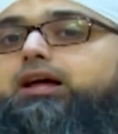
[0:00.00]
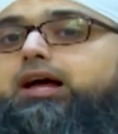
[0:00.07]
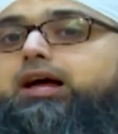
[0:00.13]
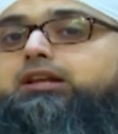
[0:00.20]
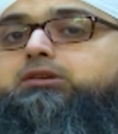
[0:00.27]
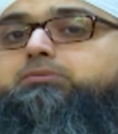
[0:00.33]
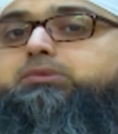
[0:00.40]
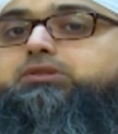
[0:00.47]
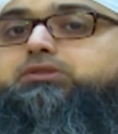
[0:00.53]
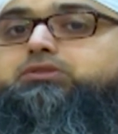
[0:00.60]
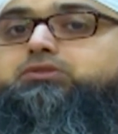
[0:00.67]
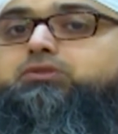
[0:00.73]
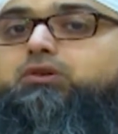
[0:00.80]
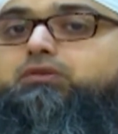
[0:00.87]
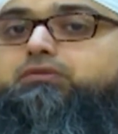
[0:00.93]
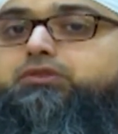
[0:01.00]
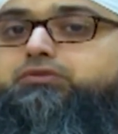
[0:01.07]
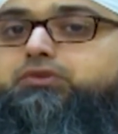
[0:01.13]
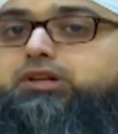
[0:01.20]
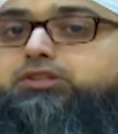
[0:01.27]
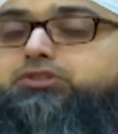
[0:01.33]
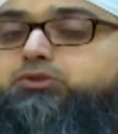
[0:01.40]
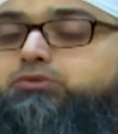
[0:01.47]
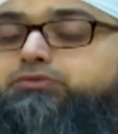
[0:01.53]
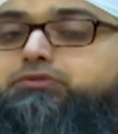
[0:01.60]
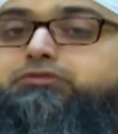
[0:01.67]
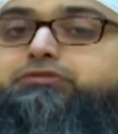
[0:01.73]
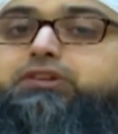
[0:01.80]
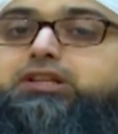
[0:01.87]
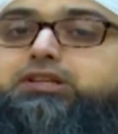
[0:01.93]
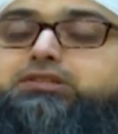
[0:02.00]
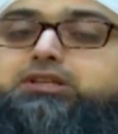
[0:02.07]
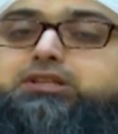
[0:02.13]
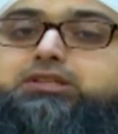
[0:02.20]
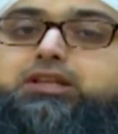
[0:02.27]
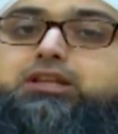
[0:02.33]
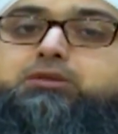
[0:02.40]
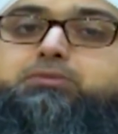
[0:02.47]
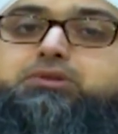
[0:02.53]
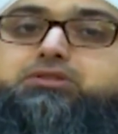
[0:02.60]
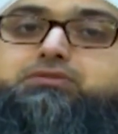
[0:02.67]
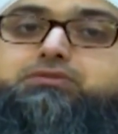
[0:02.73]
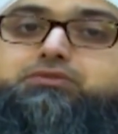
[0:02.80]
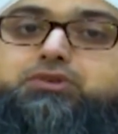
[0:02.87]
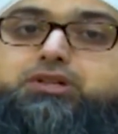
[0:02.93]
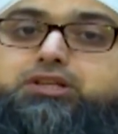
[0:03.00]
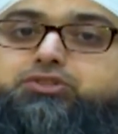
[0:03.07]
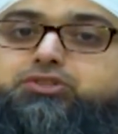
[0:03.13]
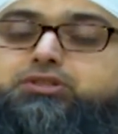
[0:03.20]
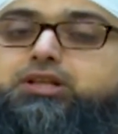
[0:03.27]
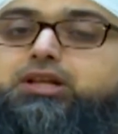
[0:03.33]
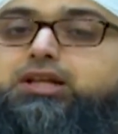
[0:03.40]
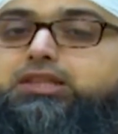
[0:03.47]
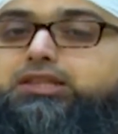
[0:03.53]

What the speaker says: elements of the religion or fulfilling certain elements of the religion,